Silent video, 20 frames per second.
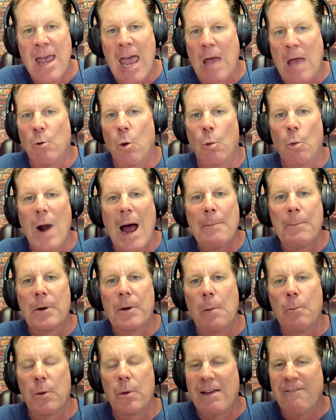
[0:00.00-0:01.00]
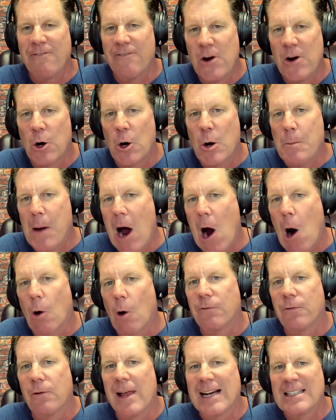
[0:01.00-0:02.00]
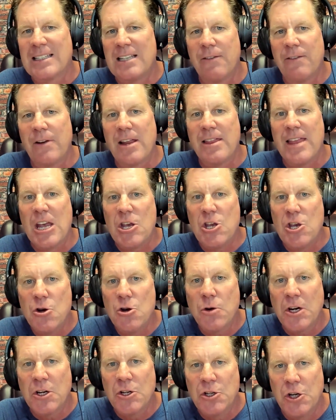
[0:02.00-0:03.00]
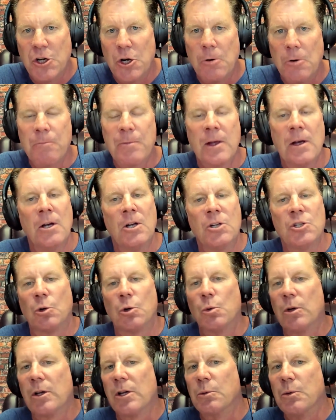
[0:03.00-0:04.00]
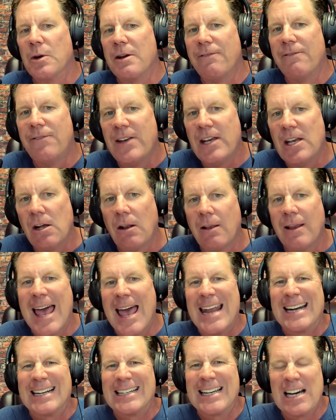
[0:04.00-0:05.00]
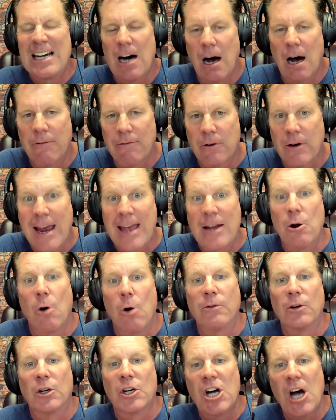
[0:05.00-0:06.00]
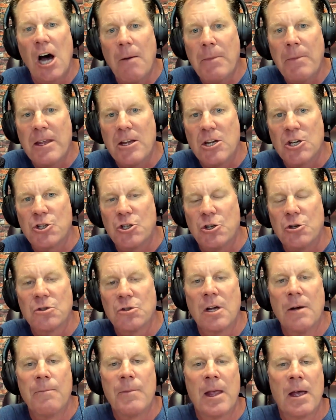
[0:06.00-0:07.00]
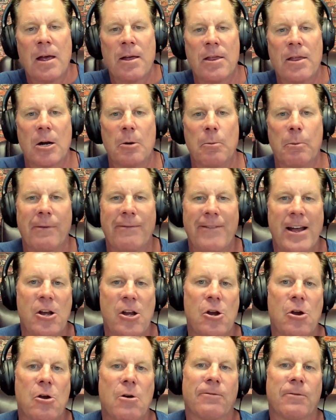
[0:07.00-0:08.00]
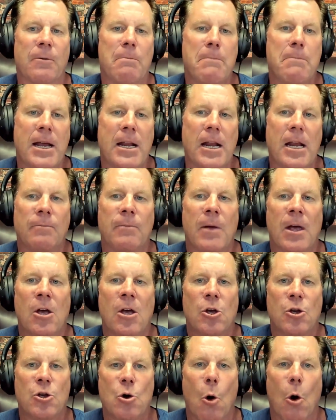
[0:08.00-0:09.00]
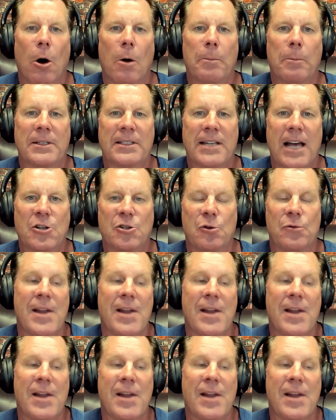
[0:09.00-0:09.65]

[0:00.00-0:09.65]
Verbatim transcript: And we'll wrap it up with a very powerful activity that you can do to really reveal and uncover and overcome the issues that are preventing you from meeting your potential.